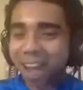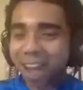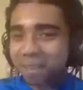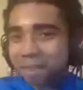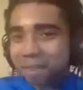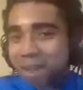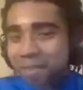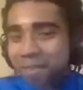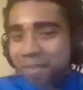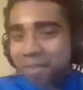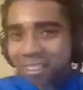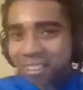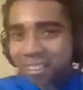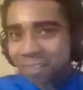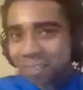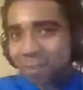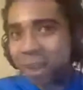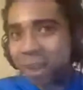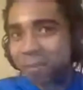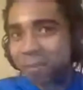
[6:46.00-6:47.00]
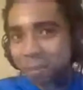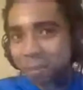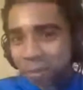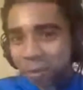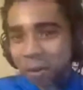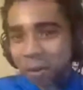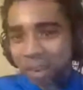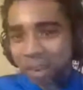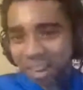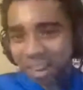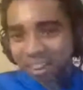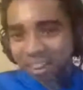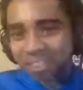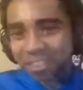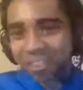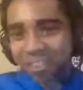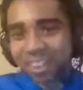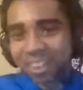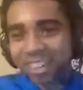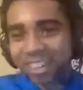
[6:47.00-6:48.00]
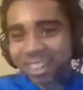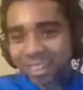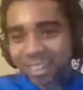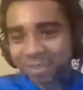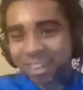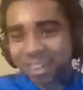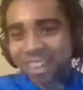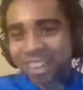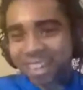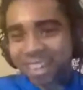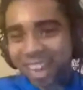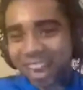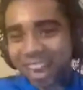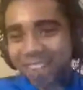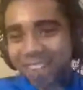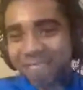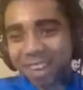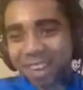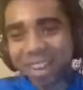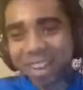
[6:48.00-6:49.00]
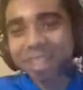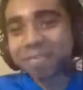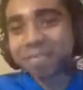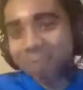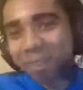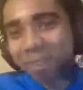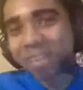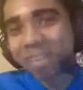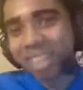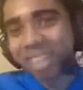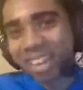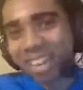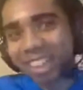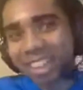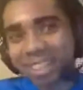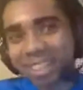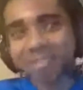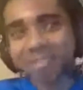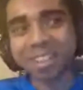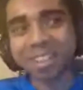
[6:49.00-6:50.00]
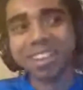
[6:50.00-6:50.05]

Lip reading: Maybe it's just the way we were taught here in Australia to play the game. It's probably it. Let's be